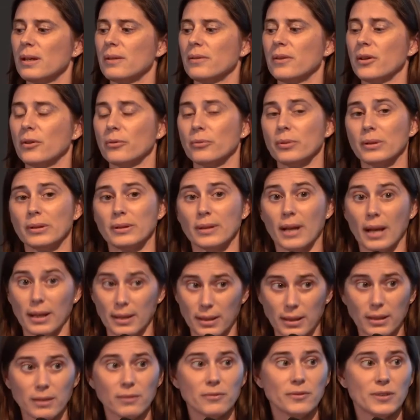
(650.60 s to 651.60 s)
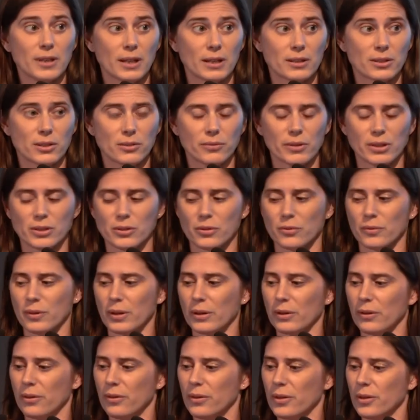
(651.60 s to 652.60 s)
They're naive to
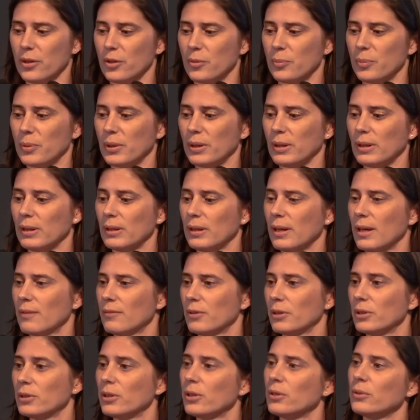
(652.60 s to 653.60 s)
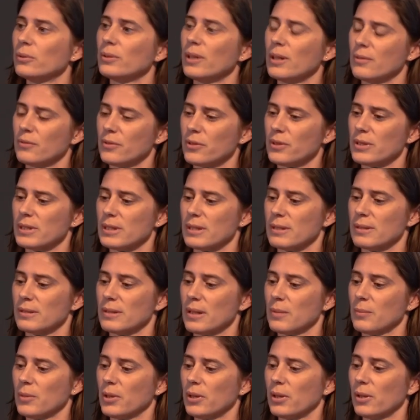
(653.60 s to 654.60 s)
antiretroviral therapy, have a low level of
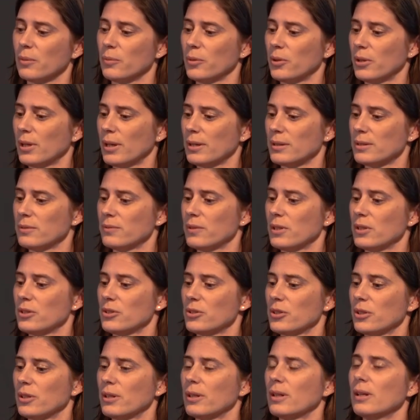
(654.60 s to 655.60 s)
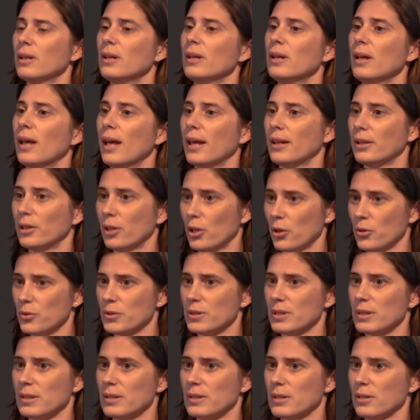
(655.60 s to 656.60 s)
systemic immune activation, and low
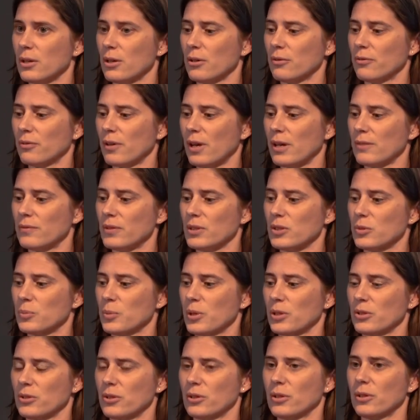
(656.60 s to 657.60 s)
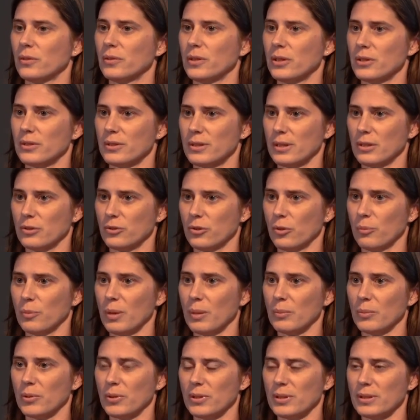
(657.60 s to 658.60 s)
C C R five expression on their central
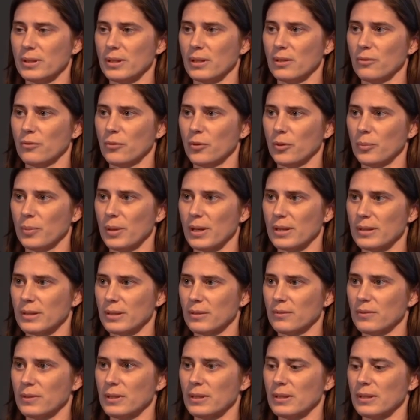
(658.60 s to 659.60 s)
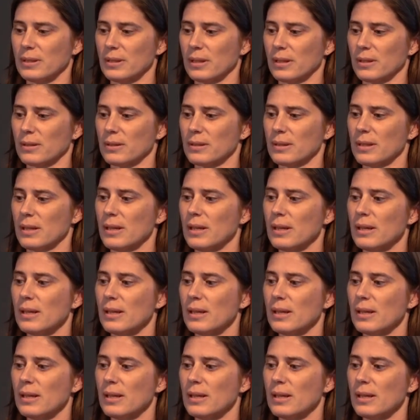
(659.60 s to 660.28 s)
memory C D four positive T cells.